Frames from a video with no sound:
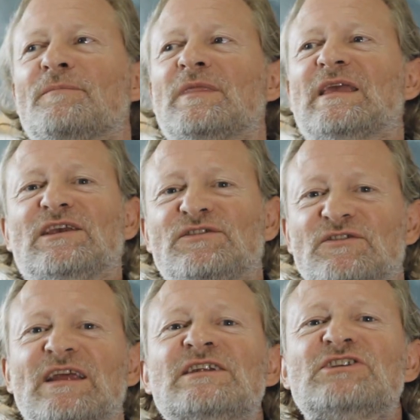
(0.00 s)
the
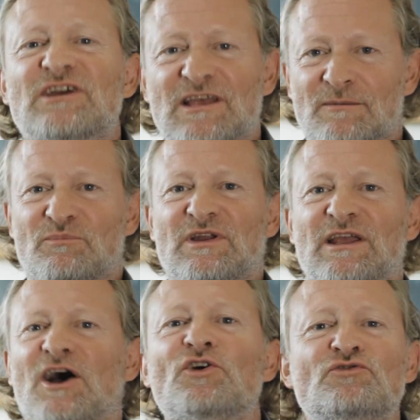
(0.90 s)
East India
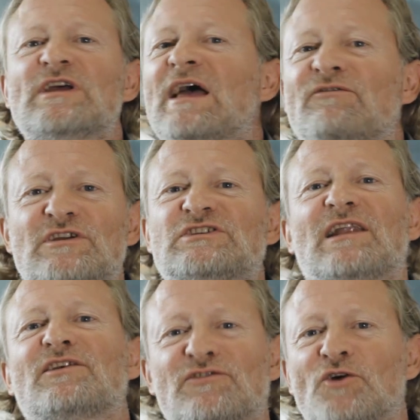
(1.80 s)
Company owned every
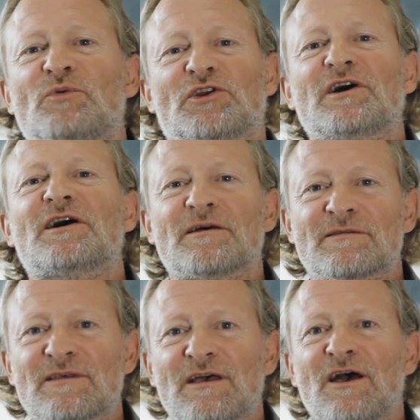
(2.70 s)
telescope on Earth,